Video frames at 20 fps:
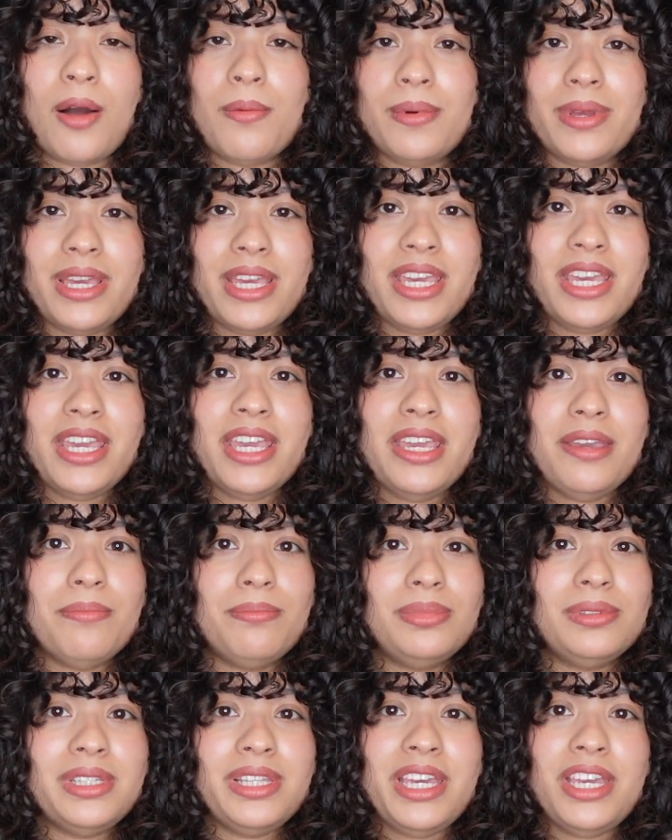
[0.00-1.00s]
heat,
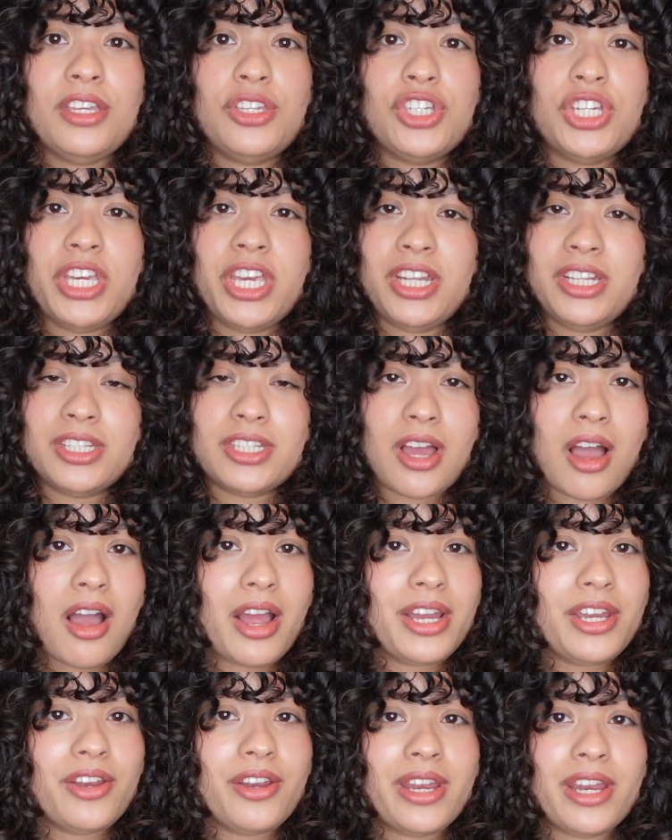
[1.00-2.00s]
bleaching,
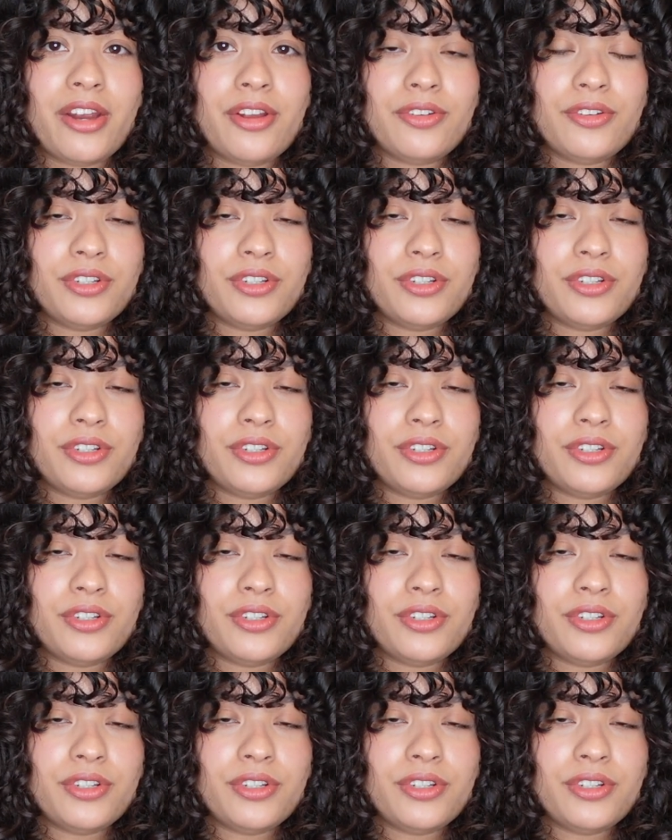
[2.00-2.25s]
dyeing your hair.